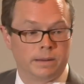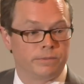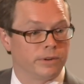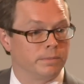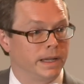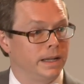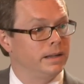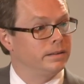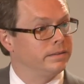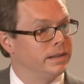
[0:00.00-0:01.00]
named for
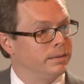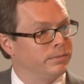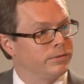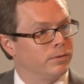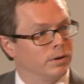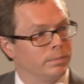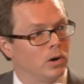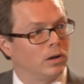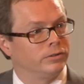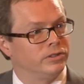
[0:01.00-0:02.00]
me, it's named for
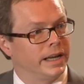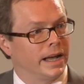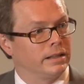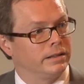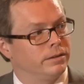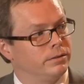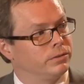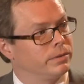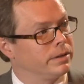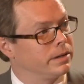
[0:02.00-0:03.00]
Paul G. Allen, who
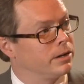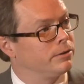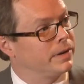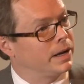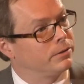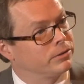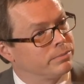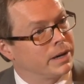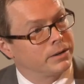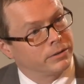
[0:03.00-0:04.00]
is one of the co-founders
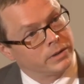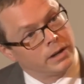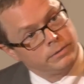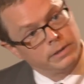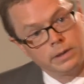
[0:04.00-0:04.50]
of Microsoft.